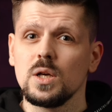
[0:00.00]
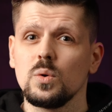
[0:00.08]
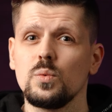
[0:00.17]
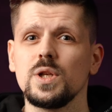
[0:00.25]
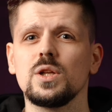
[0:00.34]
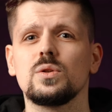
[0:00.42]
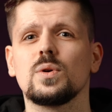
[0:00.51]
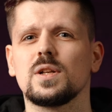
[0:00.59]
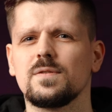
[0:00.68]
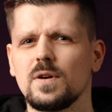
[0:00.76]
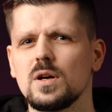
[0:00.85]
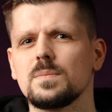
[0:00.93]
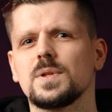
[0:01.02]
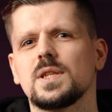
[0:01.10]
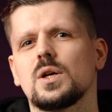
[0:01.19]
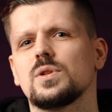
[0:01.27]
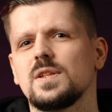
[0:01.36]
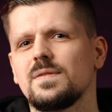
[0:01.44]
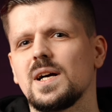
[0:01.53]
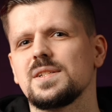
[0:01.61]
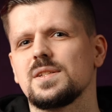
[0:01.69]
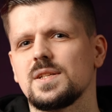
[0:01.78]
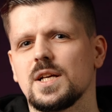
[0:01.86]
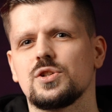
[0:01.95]
we need to confirm that our device
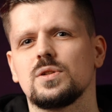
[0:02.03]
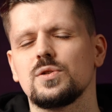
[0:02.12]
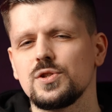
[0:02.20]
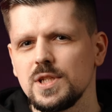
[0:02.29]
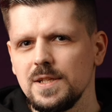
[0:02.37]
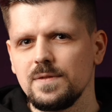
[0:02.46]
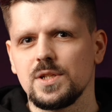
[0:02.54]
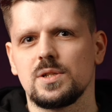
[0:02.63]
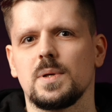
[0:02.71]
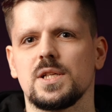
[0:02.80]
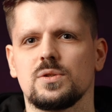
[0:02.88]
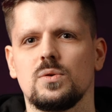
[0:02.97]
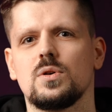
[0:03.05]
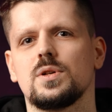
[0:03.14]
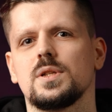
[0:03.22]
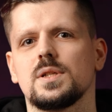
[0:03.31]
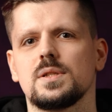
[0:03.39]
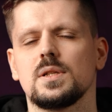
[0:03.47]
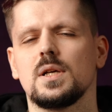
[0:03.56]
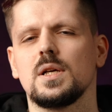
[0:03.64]
is actually receiving GPS coordinates.